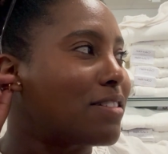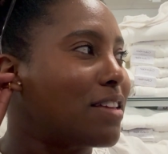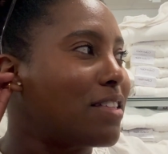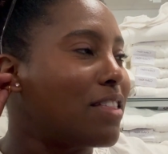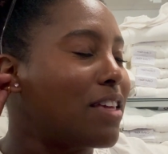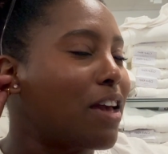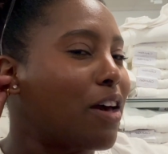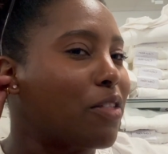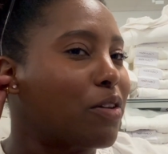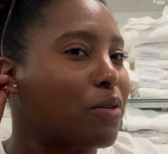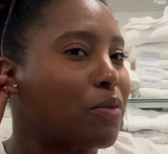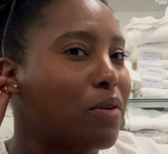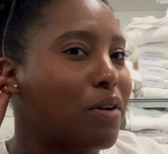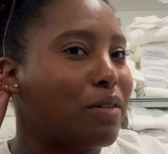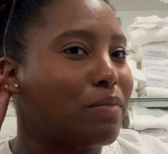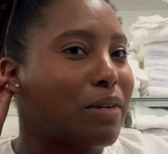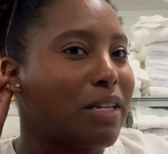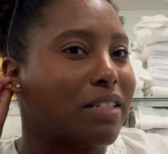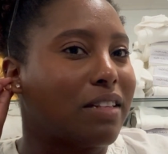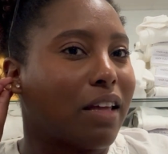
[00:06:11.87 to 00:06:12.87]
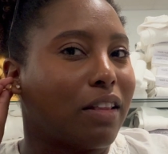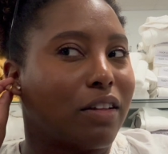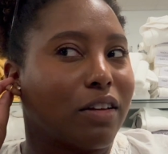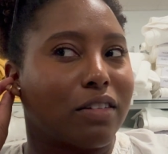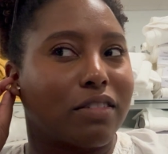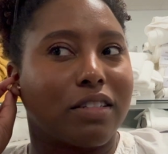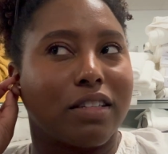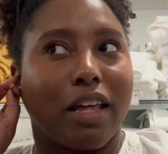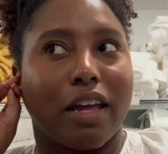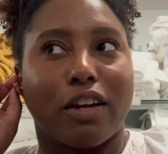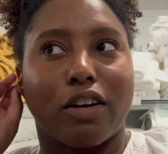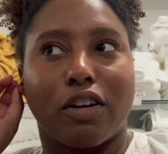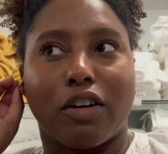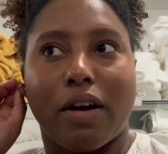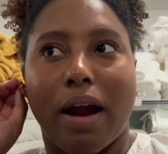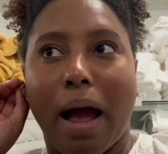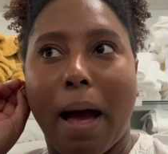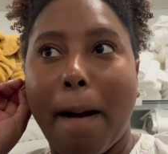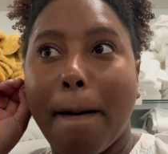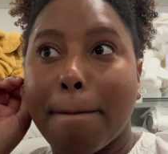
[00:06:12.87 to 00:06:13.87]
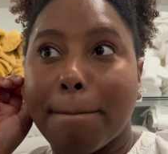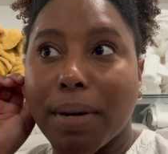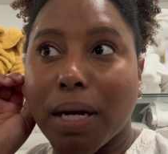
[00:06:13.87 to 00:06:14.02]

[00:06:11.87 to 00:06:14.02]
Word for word: in the other one because I looked like crap.